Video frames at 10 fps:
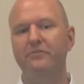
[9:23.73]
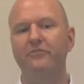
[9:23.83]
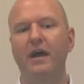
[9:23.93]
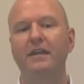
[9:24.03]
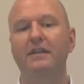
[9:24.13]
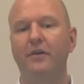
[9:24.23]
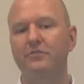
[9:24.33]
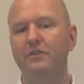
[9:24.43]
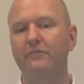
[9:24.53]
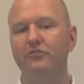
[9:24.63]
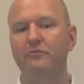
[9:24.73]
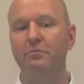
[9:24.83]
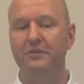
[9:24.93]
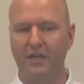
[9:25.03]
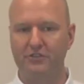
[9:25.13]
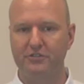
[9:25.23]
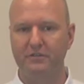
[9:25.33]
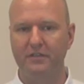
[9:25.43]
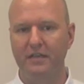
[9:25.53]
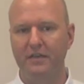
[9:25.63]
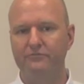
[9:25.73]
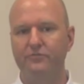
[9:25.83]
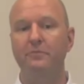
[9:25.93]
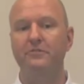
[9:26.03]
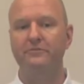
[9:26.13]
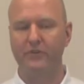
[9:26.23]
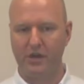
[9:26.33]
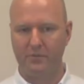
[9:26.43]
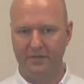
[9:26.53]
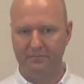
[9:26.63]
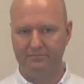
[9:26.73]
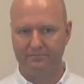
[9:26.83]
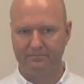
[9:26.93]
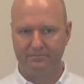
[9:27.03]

to provide another level of protection from the environment.